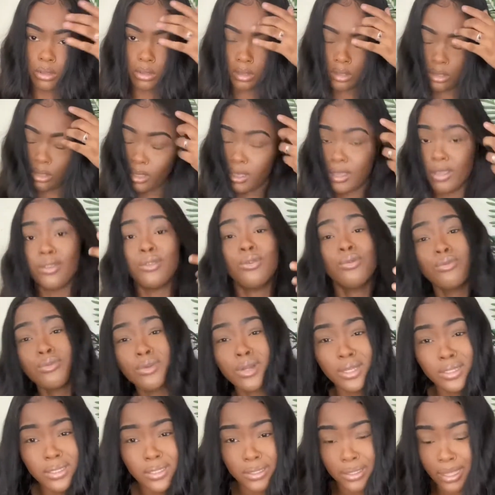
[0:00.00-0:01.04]
And you can
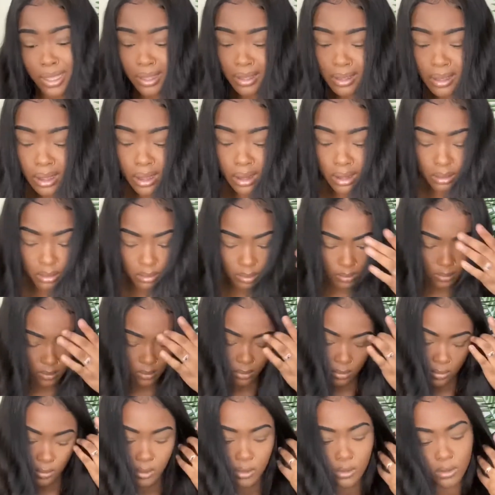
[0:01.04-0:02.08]
stay up.
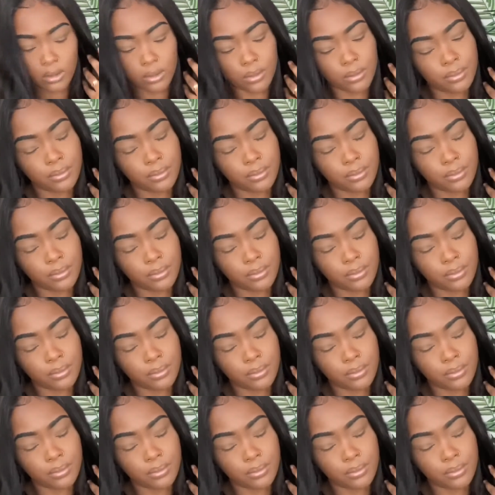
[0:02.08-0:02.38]
I'm